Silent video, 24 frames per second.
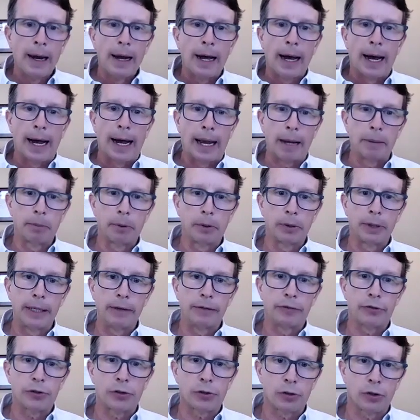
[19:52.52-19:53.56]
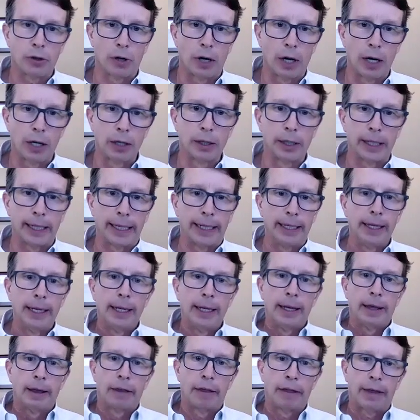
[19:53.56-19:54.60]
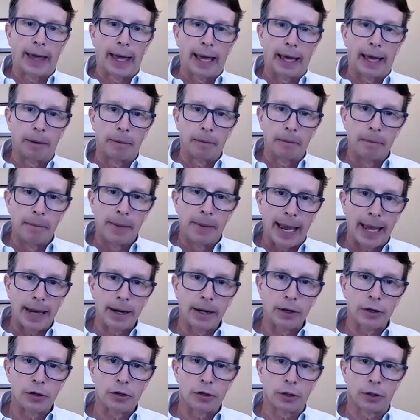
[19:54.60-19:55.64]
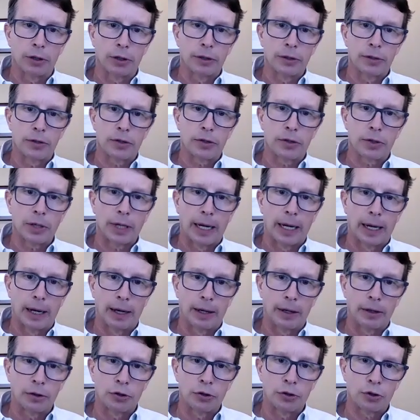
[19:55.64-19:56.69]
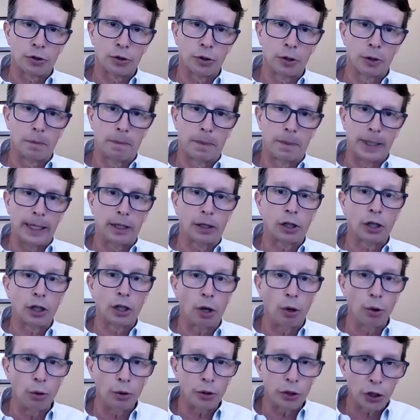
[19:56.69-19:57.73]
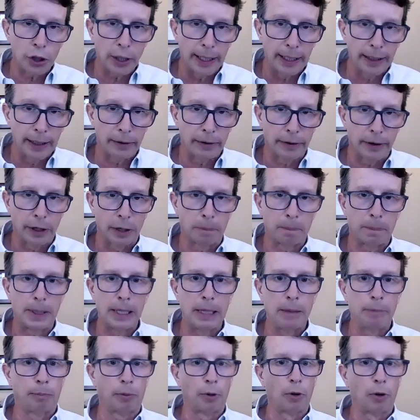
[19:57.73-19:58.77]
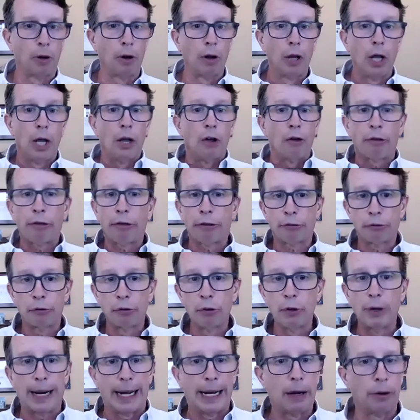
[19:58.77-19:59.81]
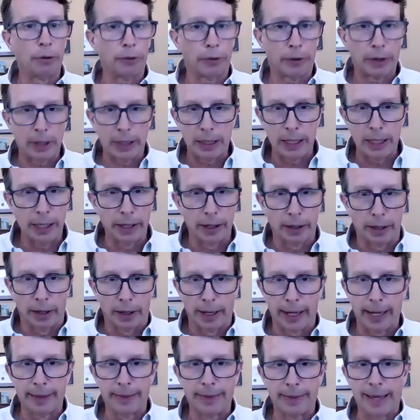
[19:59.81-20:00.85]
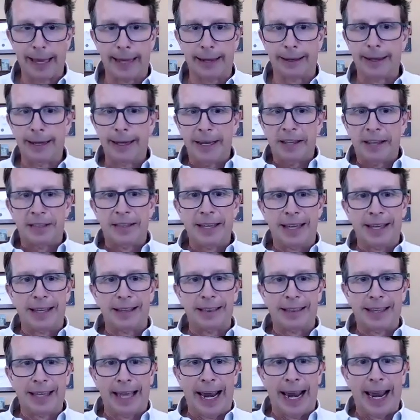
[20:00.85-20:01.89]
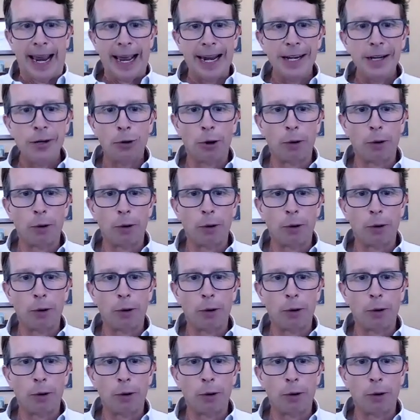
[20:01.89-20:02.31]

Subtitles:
I believe strongly that managers should be coaching their people throughout the year, and that the annual